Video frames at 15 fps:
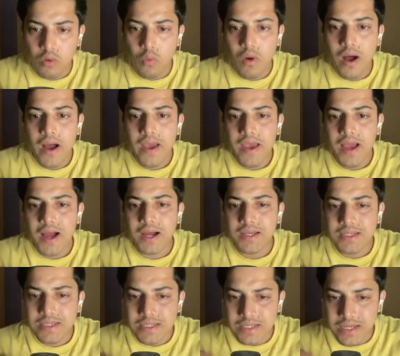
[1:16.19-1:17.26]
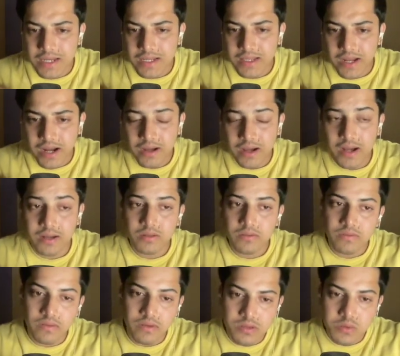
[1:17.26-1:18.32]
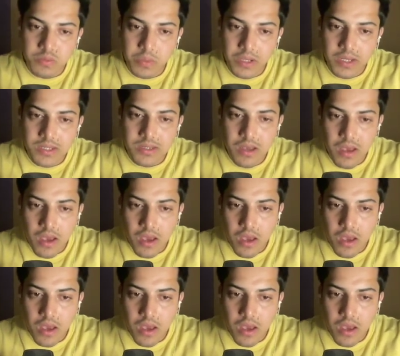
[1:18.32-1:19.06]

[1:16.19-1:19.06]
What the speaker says: Why I said that at the first place?